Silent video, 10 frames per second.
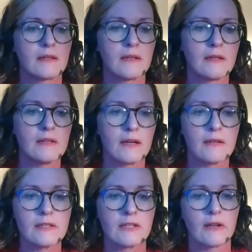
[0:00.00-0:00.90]

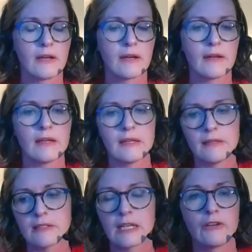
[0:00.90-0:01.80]

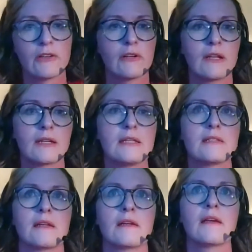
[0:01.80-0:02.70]
interior
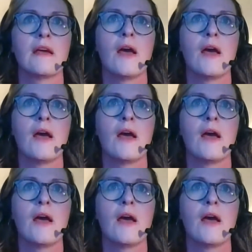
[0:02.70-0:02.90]
lighting,